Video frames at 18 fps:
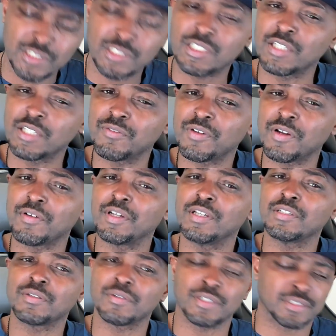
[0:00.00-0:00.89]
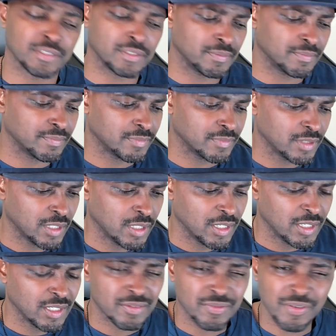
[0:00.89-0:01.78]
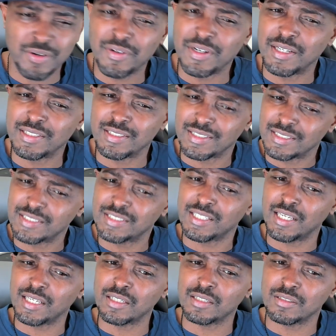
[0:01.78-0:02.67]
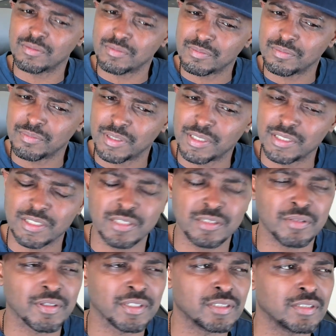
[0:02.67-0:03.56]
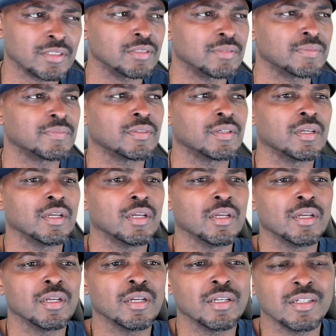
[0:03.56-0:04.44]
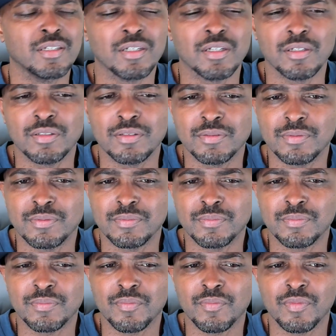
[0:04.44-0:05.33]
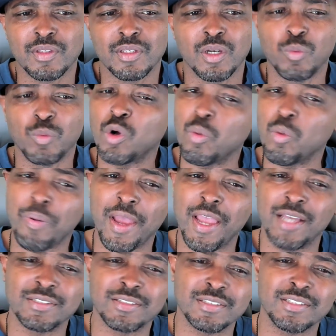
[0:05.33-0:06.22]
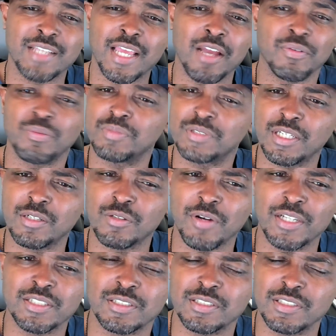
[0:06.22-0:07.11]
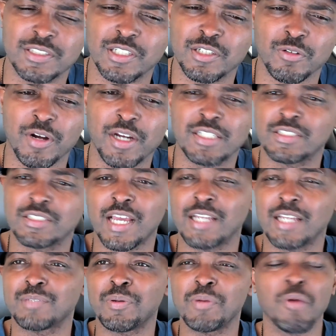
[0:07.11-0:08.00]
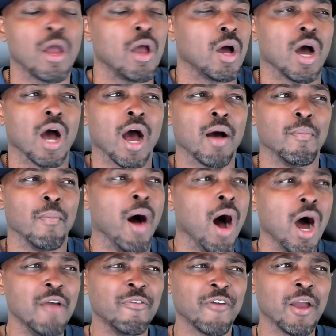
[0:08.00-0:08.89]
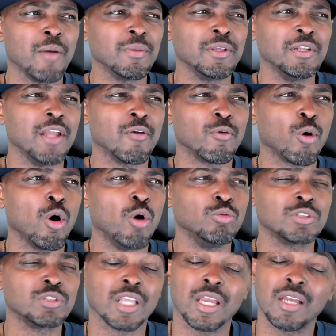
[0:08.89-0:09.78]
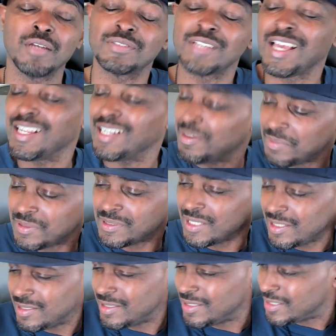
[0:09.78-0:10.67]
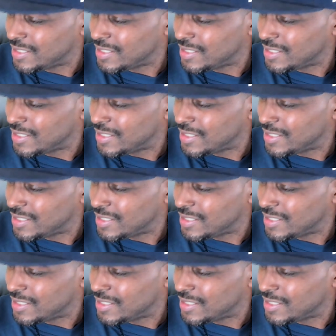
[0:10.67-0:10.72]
getting very interesting. It's sick, but it's interesting. You know. And we're going to pass this down from generation to generation. Now it's people, my family never owned slaves. Let me say, there's a